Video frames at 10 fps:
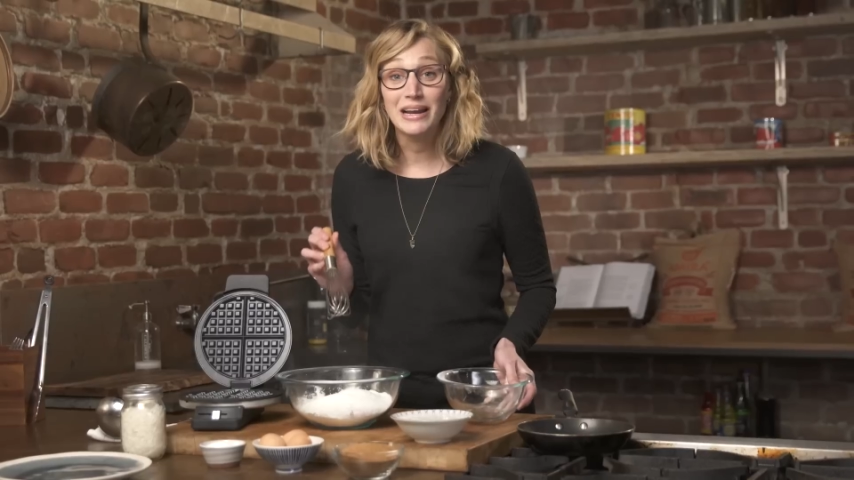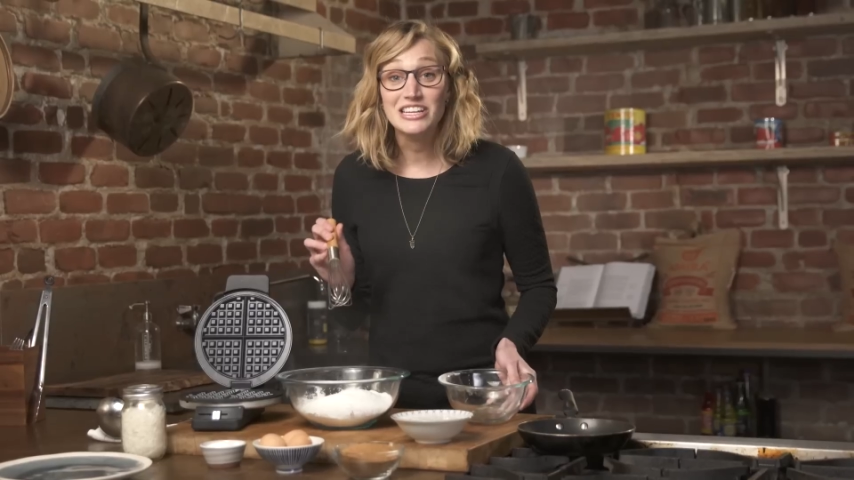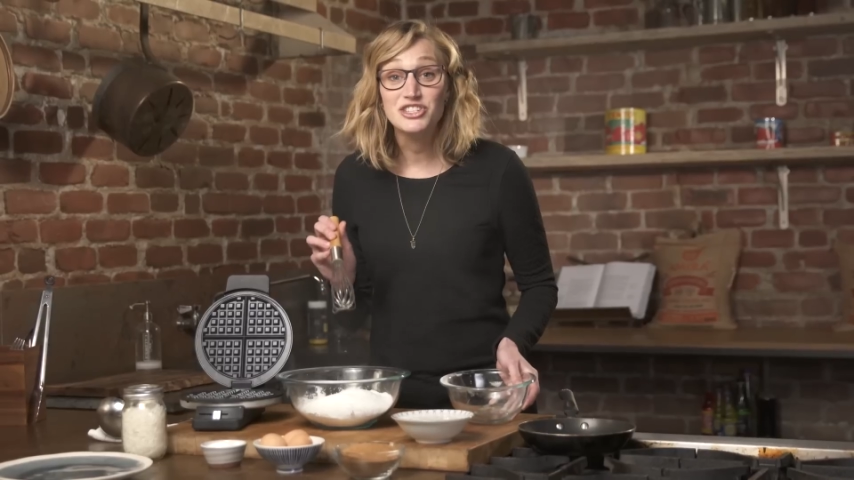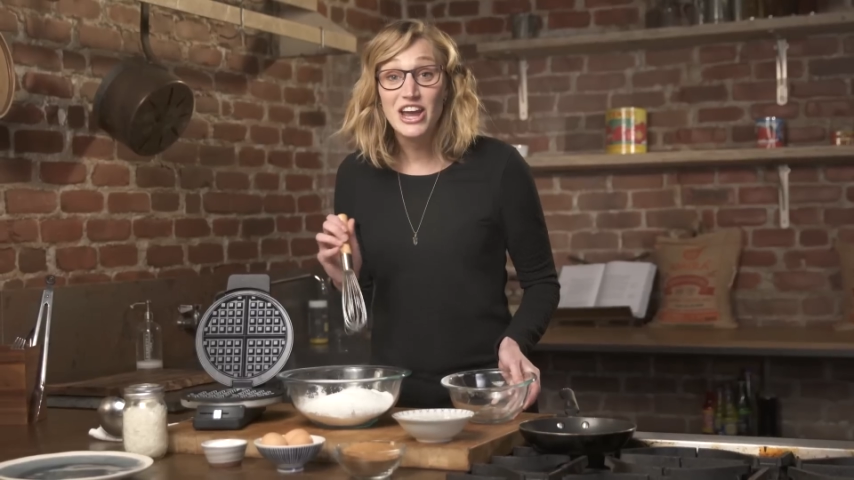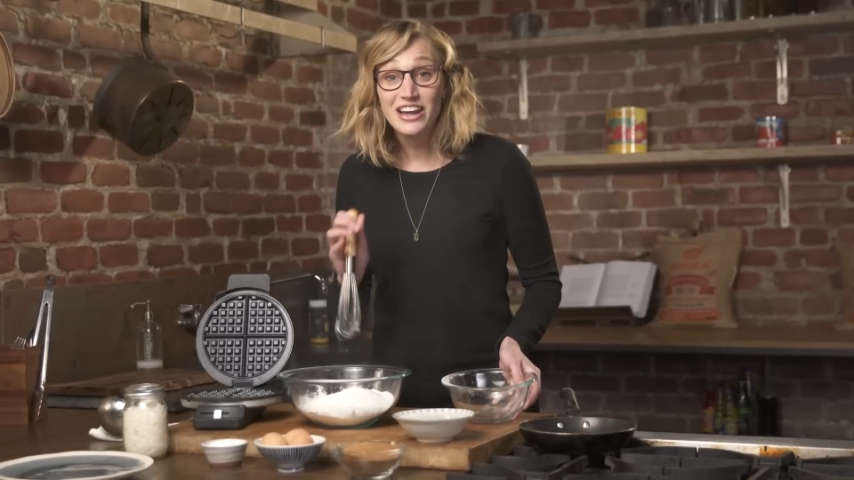
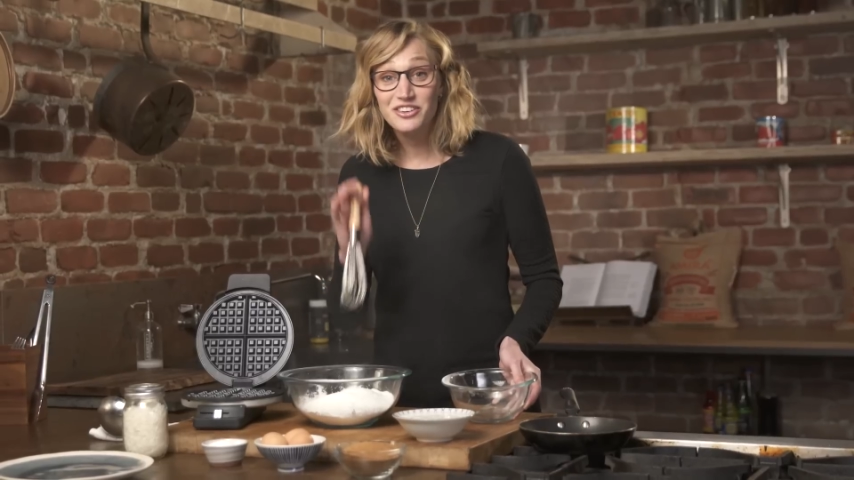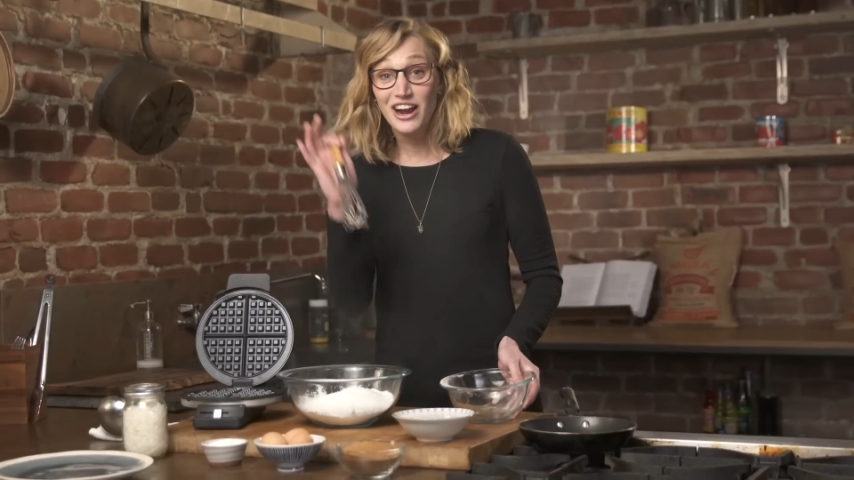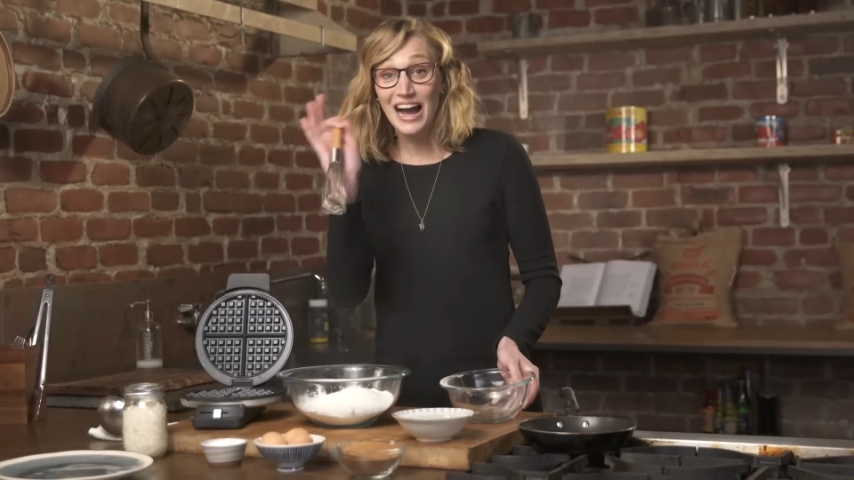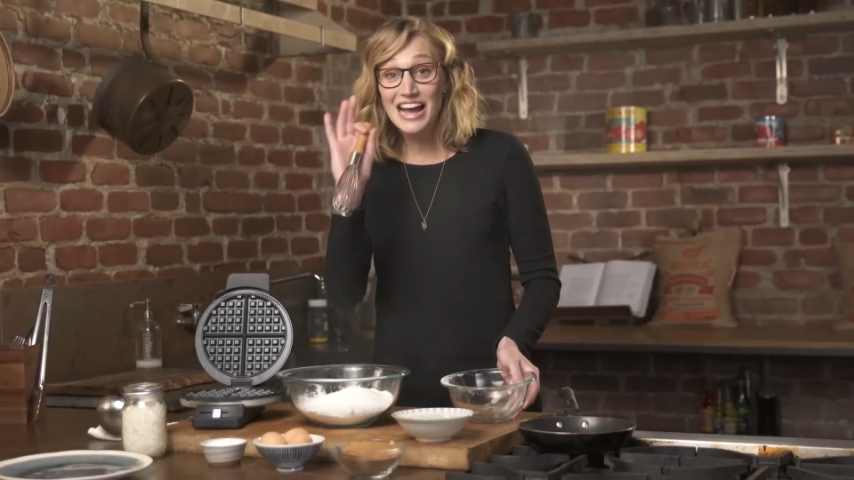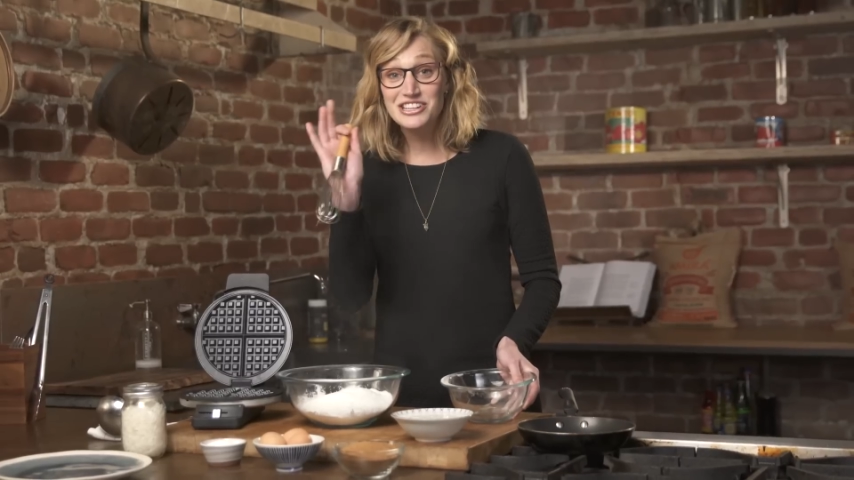buddy
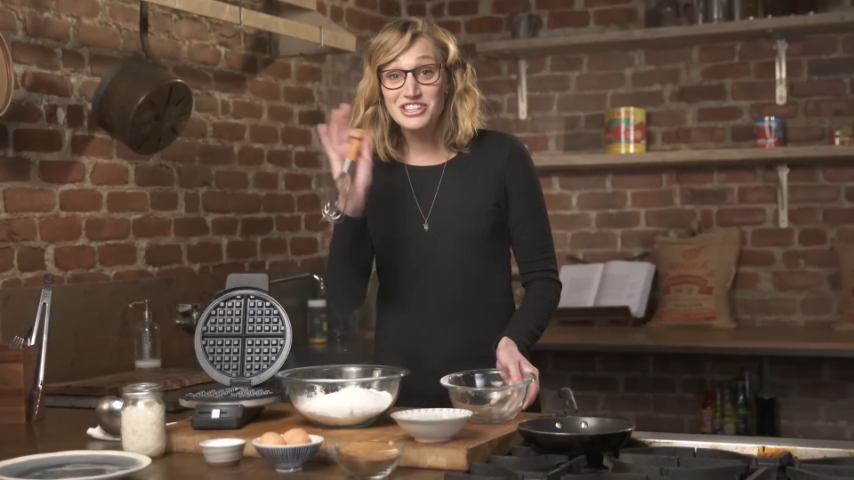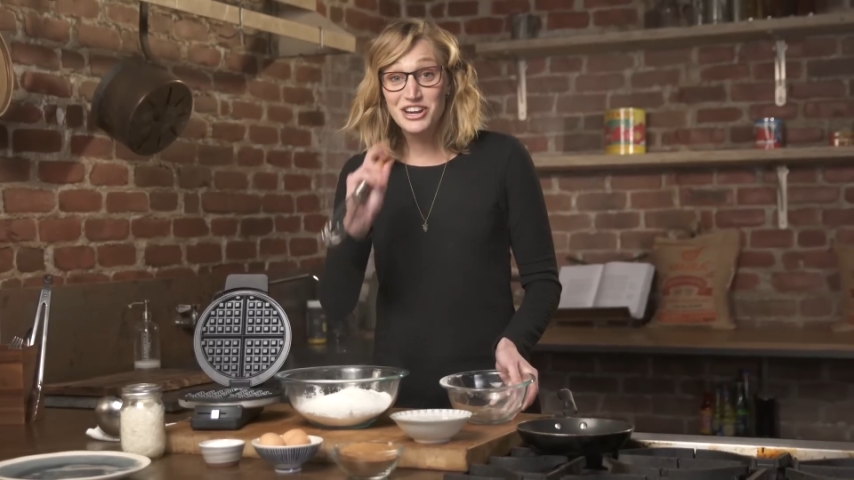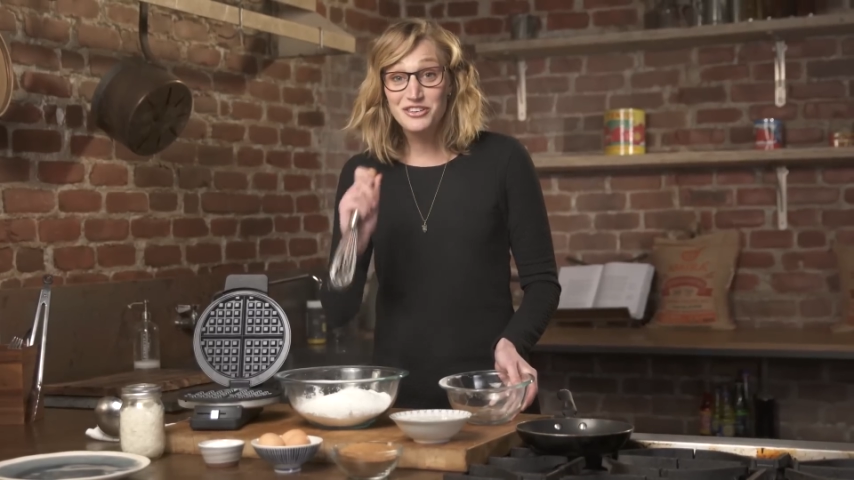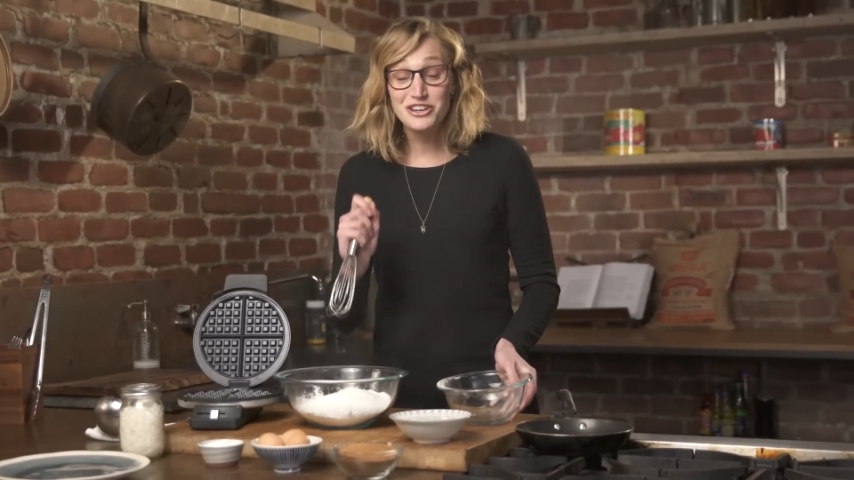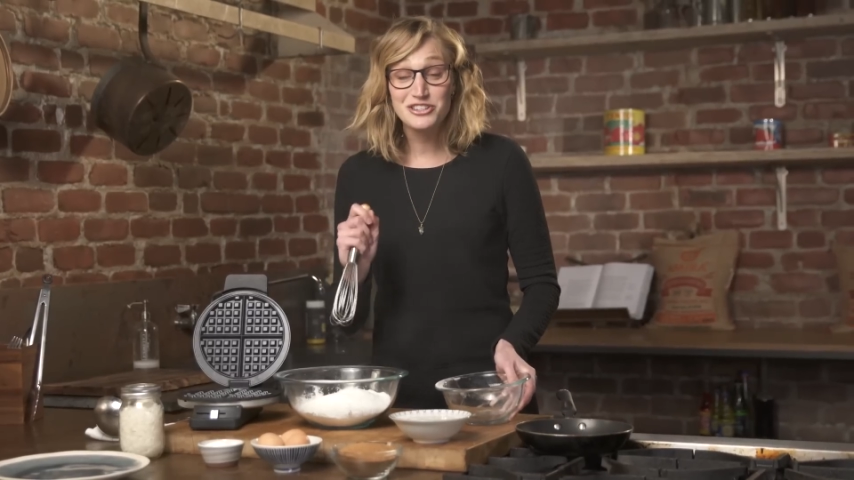Jandra. Hi
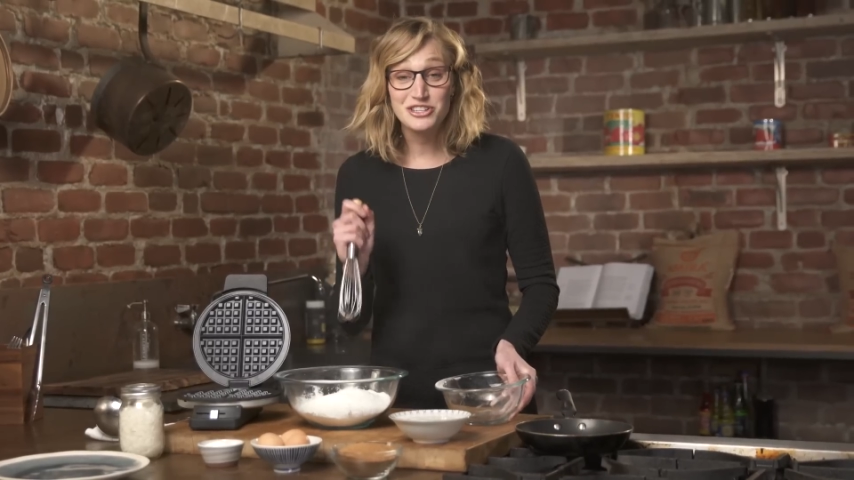Jandra,